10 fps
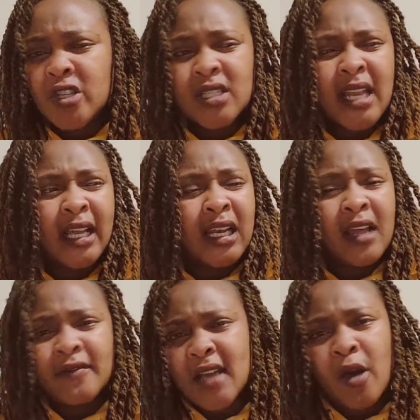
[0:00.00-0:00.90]
just like
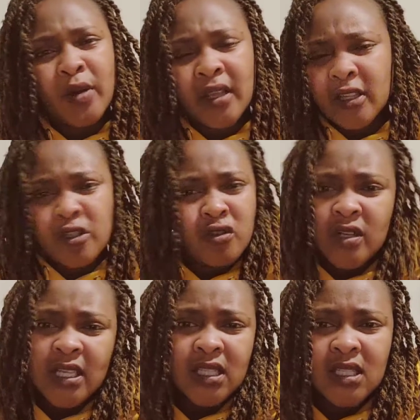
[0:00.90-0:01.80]
left out in the
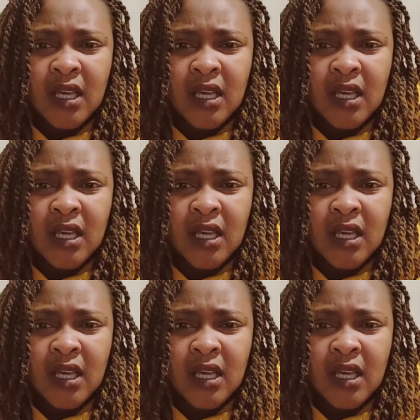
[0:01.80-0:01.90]
streets.